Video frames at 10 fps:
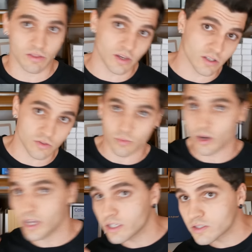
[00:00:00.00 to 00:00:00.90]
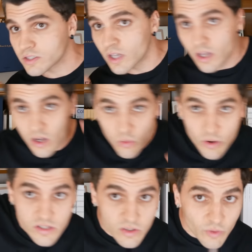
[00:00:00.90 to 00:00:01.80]
I think it's right,
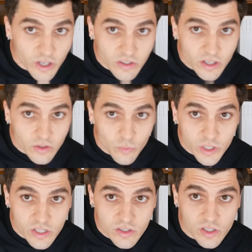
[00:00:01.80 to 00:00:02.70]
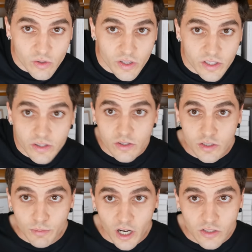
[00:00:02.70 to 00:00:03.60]
where is it? Right there, the Reinkstone, and there's
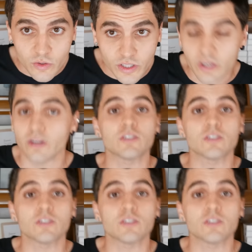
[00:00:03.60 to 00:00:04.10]
the box right there.